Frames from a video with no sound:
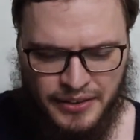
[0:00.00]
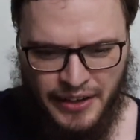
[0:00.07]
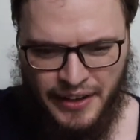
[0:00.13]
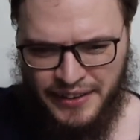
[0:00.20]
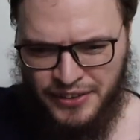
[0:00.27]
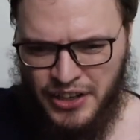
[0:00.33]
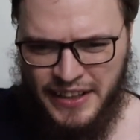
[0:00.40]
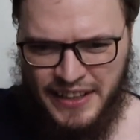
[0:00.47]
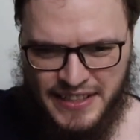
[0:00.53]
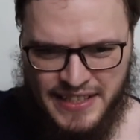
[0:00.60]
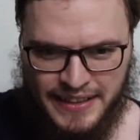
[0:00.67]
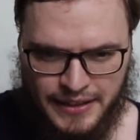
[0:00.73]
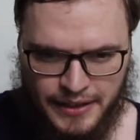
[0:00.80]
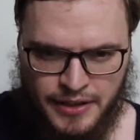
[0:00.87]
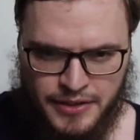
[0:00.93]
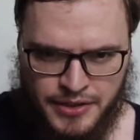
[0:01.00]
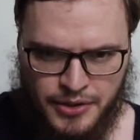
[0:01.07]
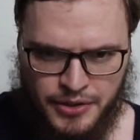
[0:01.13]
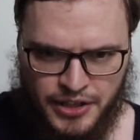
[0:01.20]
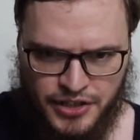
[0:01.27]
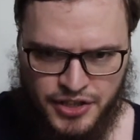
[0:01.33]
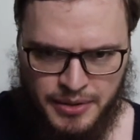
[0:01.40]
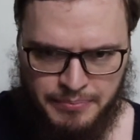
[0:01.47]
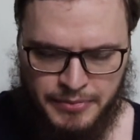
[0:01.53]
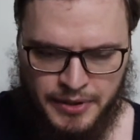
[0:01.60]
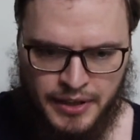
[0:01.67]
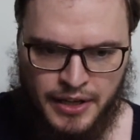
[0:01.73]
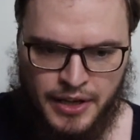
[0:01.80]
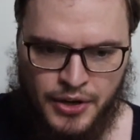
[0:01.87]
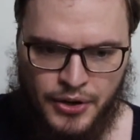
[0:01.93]
The hadana is like the custodianship,
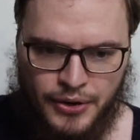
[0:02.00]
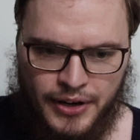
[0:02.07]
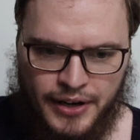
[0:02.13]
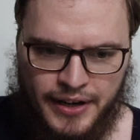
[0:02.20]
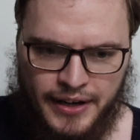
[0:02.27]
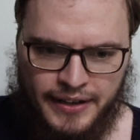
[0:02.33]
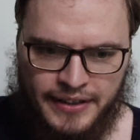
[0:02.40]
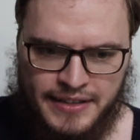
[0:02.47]
or